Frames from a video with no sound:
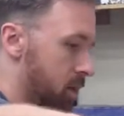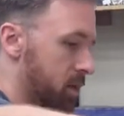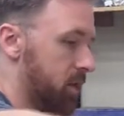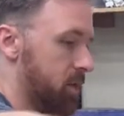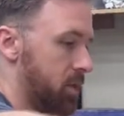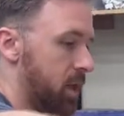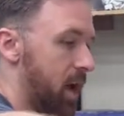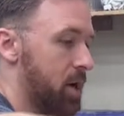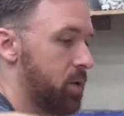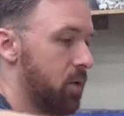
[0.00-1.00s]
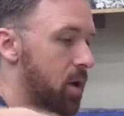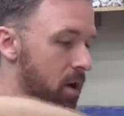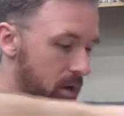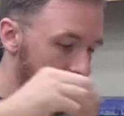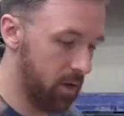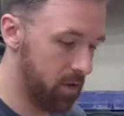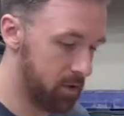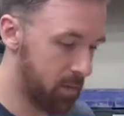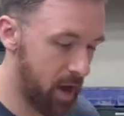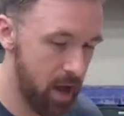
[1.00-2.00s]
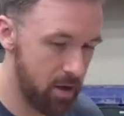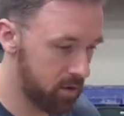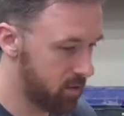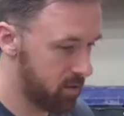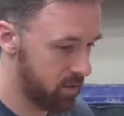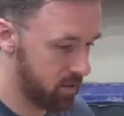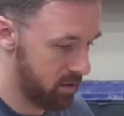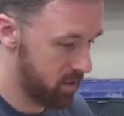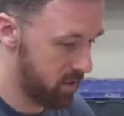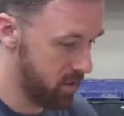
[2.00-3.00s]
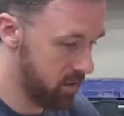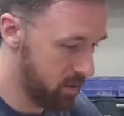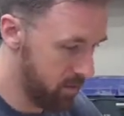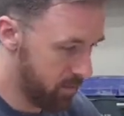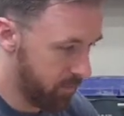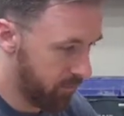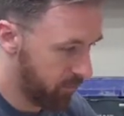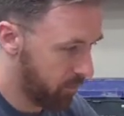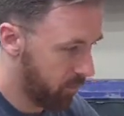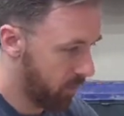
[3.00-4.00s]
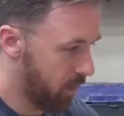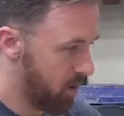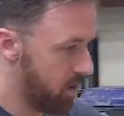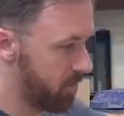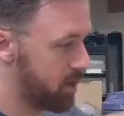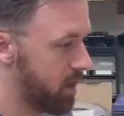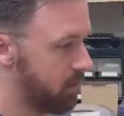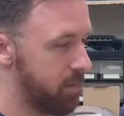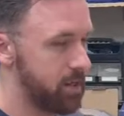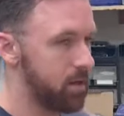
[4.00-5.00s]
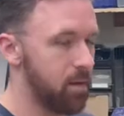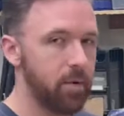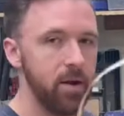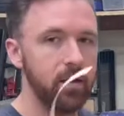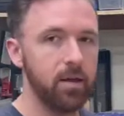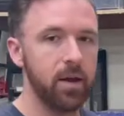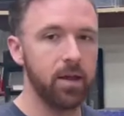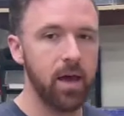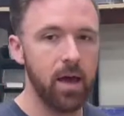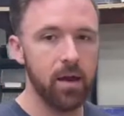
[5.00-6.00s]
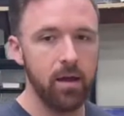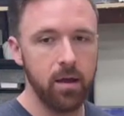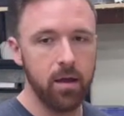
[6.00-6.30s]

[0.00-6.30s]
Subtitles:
This is the actual iron we use in my house. It's not gonna mess it up or anything like that.